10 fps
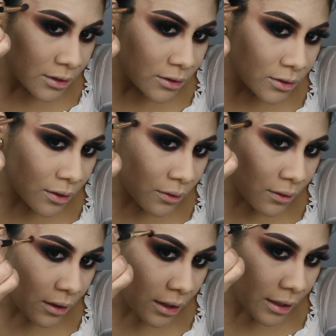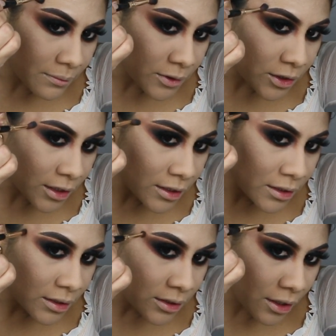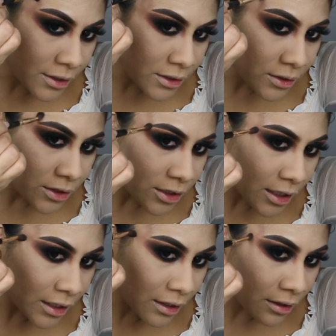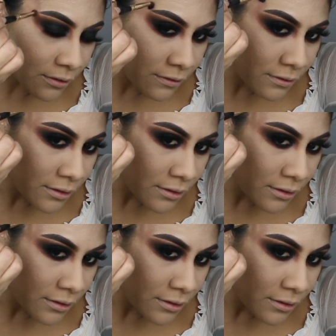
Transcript: So I'm just starting to shade off